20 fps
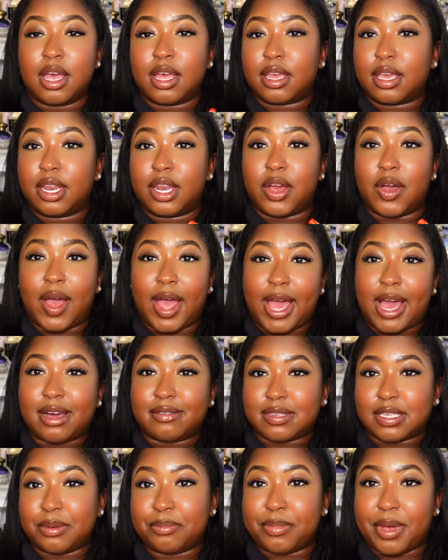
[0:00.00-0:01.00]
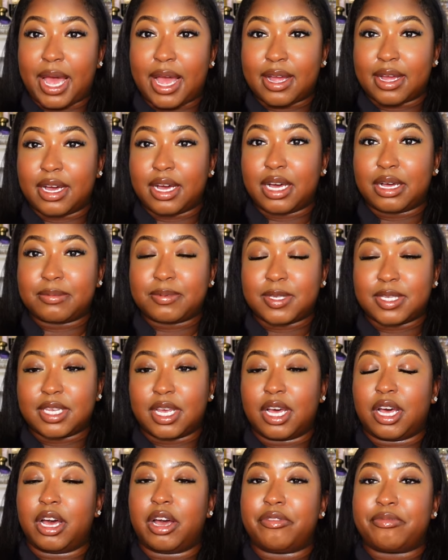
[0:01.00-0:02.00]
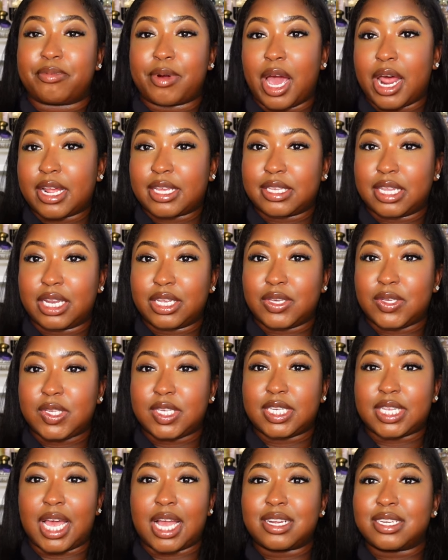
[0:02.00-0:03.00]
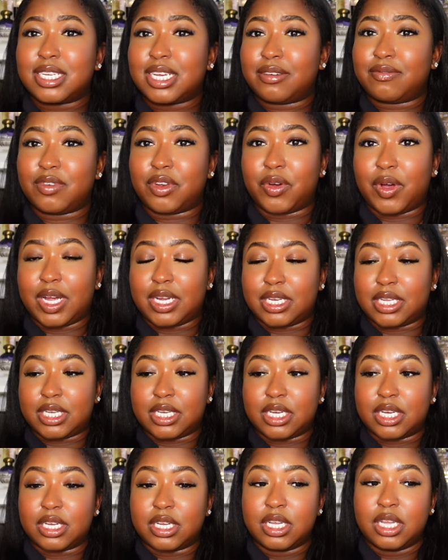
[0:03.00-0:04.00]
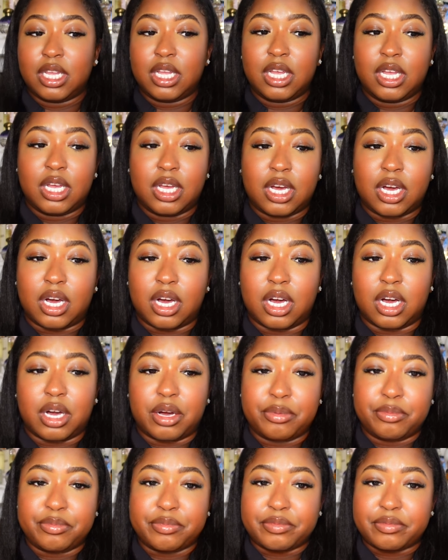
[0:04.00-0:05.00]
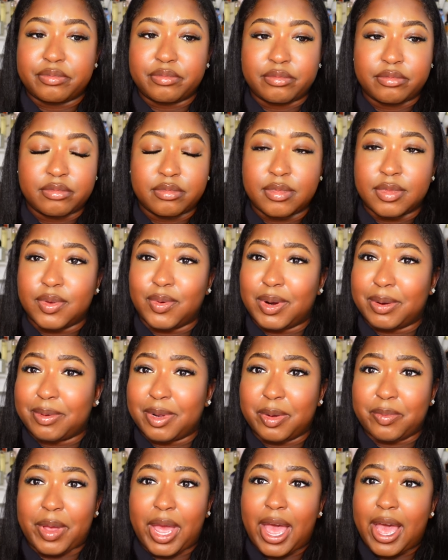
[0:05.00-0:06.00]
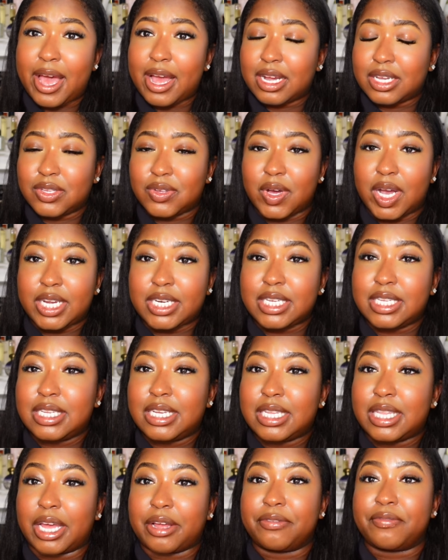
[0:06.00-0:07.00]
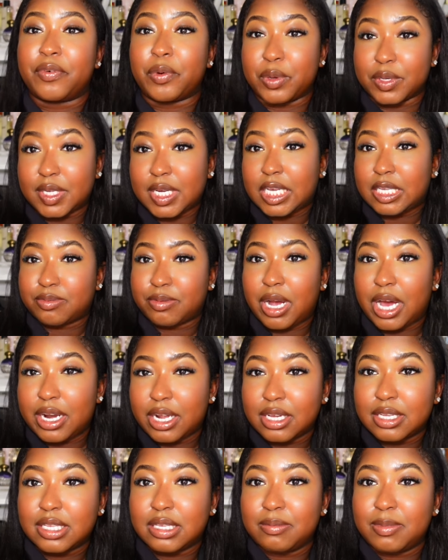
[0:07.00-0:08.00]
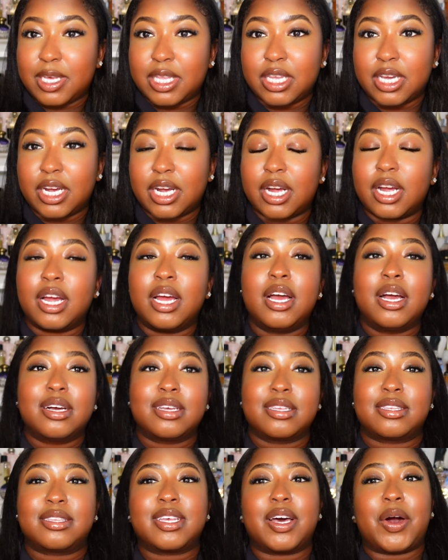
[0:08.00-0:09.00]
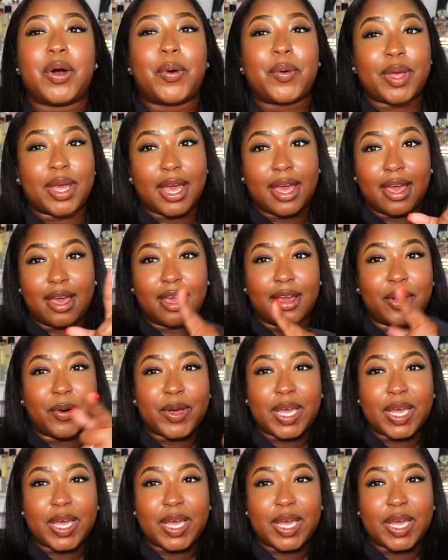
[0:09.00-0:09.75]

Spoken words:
you know, I have some backups of products that I use, because I actually have no idea what I'm gonna pack. So I just need like full size products to be there. So okay